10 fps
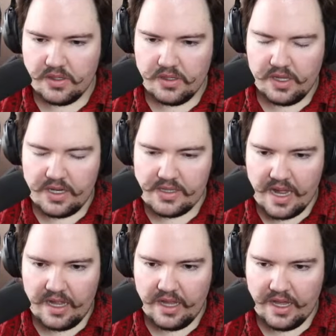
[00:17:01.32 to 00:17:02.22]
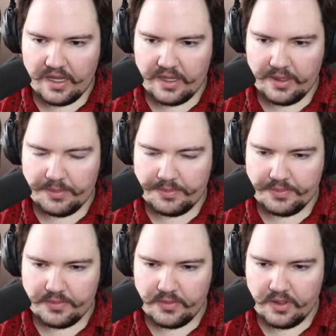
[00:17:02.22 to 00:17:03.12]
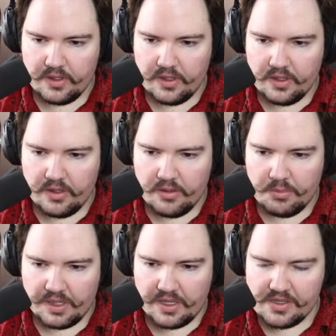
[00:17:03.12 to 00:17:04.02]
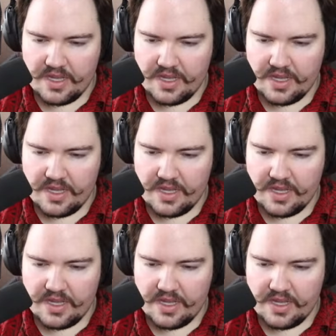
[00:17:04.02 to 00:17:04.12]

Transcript: and it's not like because